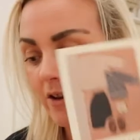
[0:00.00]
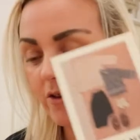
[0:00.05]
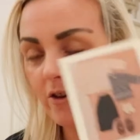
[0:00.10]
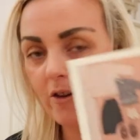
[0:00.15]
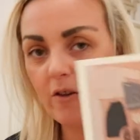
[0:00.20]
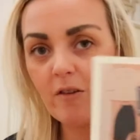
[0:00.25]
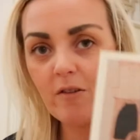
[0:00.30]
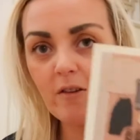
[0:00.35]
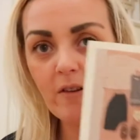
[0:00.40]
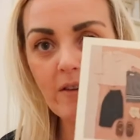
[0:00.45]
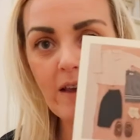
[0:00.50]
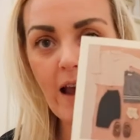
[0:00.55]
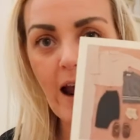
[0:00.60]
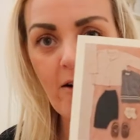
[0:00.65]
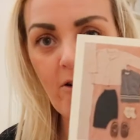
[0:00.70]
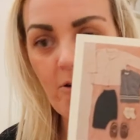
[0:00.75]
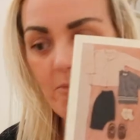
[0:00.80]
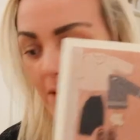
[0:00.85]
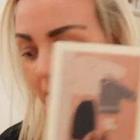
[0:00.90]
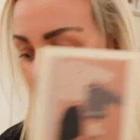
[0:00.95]
So this is
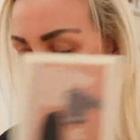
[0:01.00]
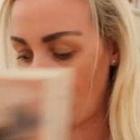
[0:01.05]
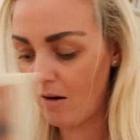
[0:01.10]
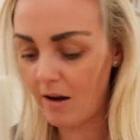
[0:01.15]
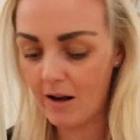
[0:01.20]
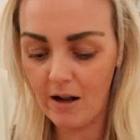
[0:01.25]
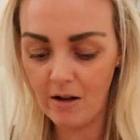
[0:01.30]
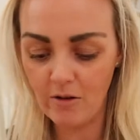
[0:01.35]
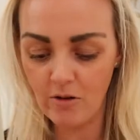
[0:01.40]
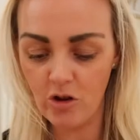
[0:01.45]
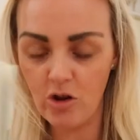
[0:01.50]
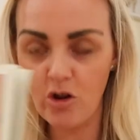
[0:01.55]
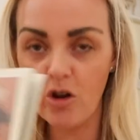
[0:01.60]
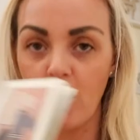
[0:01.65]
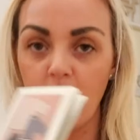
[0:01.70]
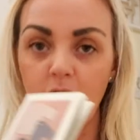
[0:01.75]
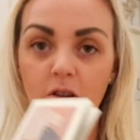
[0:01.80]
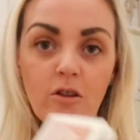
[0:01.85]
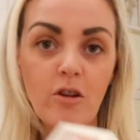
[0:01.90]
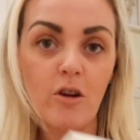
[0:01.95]
Caramel, and I'll just show
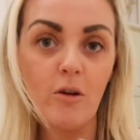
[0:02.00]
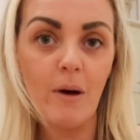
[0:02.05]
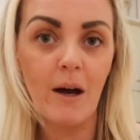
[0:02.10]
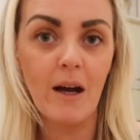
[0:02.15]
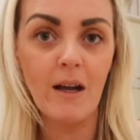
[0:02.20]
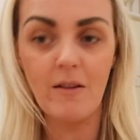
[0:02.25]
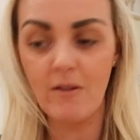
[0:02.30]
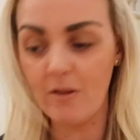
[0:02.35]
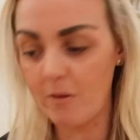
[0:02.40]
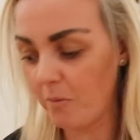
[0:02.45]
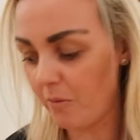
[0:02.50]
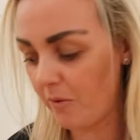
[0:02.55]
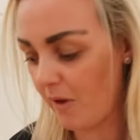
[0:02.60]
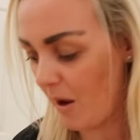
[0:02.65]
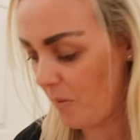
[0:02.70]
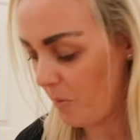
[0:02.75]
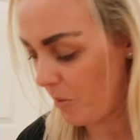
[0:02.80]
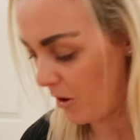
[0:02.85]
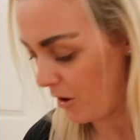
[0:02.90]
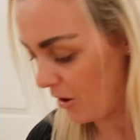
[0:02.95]
you the 2 items
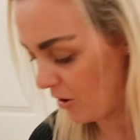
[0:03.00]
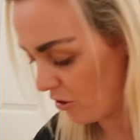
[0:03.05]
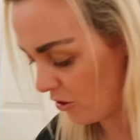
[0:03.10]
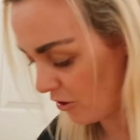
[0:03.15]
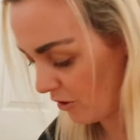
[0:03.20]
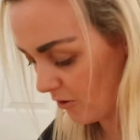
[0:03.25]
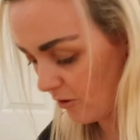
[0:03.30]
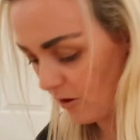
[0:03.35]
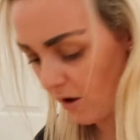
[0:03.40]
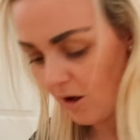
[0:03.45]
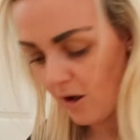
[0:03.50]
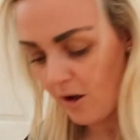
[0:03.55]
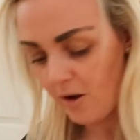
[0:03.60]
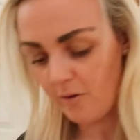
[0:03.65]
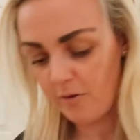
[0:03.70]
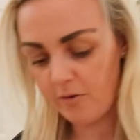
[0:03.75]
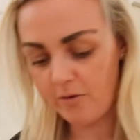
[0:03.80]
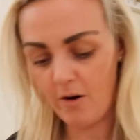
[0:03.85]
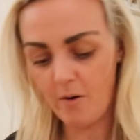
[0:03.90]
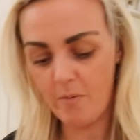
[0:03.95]
that I purchased
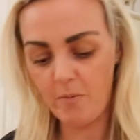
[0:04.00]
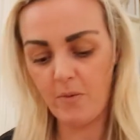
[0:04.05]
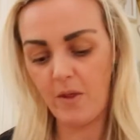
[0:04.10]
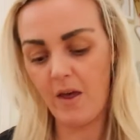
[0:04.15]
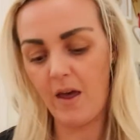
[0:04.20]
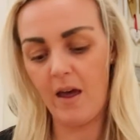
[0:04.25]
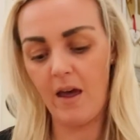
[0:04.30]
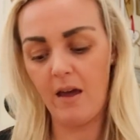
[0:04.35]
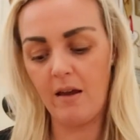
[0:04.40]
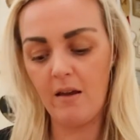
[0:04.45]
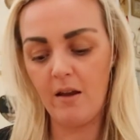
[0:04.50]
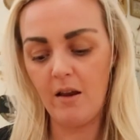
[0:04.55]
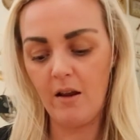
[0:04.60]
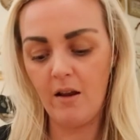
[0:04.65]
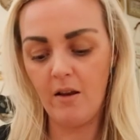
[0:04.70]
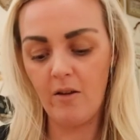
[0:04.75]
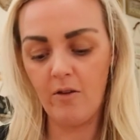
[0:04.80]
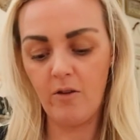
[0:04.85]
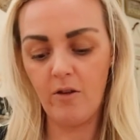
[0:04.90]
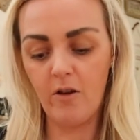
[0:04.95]
from there.
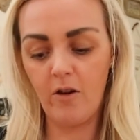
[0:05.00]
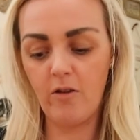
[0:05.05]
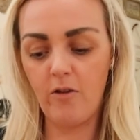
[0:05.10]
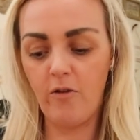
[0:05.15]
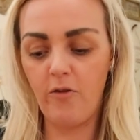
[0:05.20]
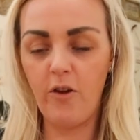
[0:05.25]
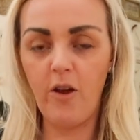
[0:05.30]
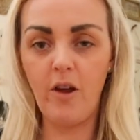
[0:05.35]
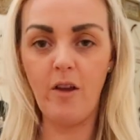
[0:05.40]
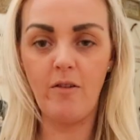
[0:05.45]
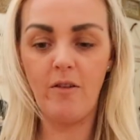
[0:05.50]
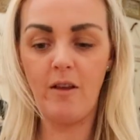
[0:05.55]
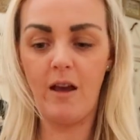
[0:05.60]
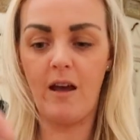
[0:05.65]
So the first